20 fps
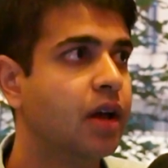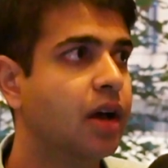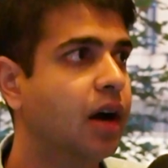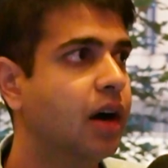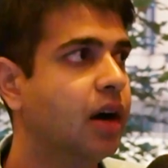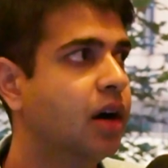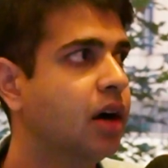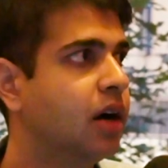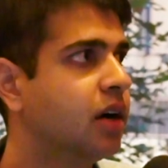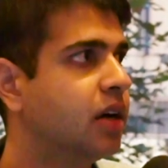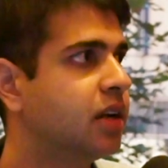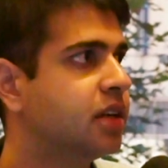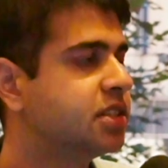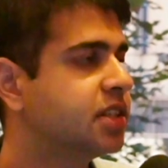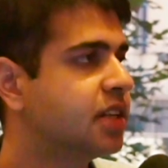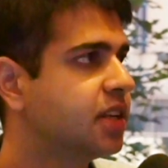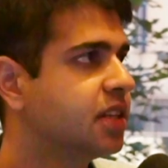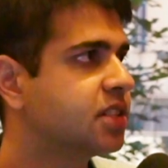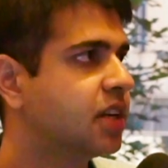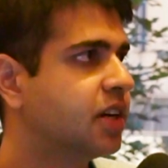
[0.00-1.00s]
I
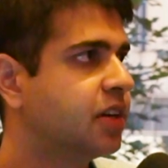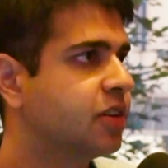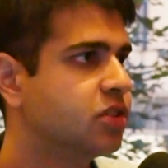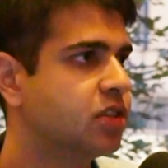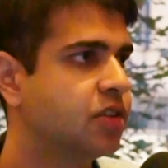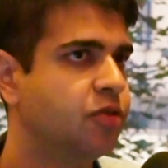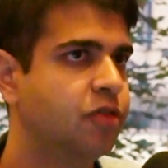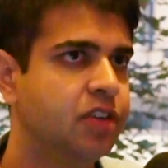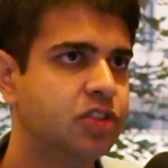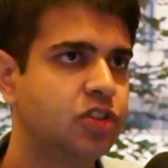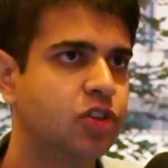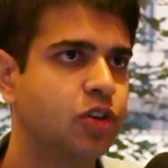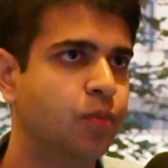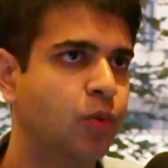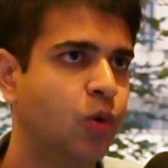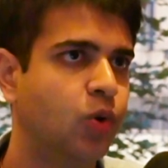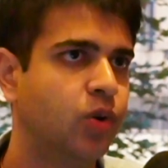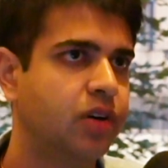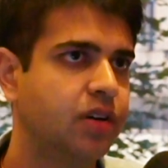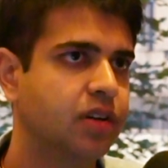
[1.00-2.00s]
recently started using V0
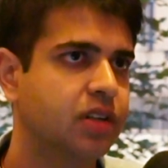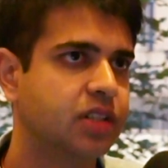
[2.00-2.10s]
more,